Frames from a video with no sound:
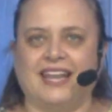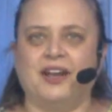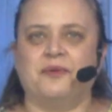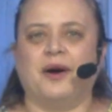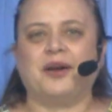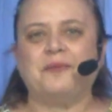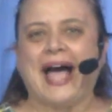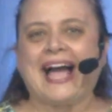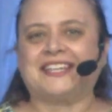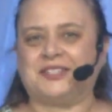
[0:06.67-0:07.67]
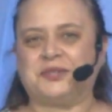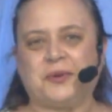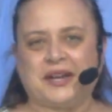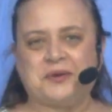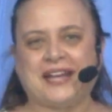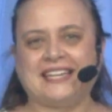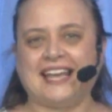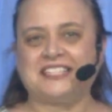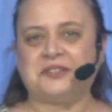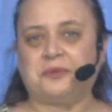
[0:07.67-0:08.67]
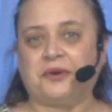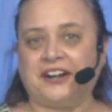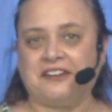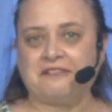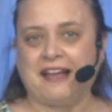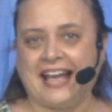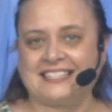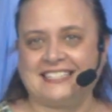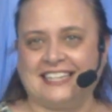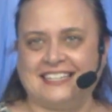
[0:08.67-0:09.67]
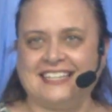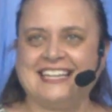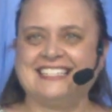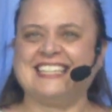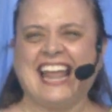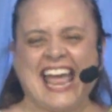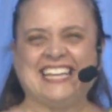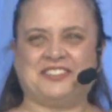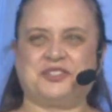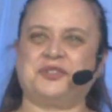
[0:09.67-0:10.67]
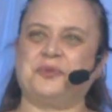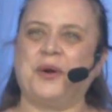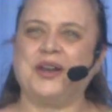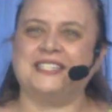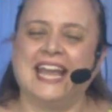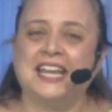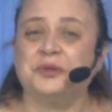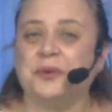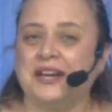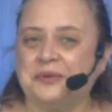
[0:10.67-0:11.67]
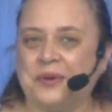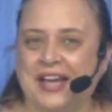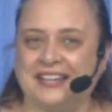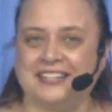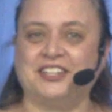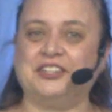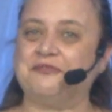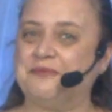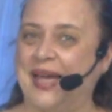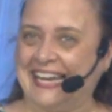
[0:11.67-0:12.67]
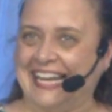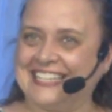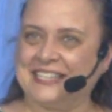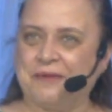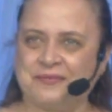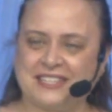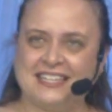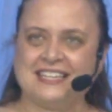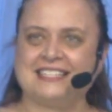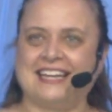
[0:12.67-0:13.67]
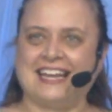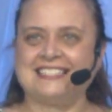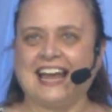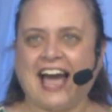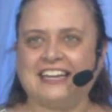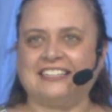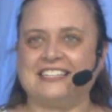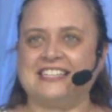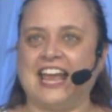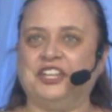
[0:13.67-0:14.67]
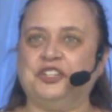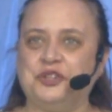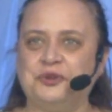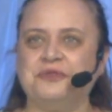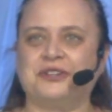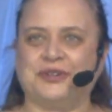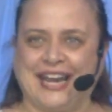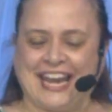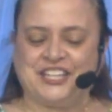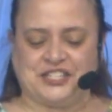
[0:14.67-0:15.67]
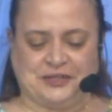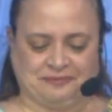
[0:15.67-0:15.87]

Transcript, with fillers: Welcome back to 21 Days of Prayer and Fasting. Today is tw day 21. You've made it. Today's title is A New Creation.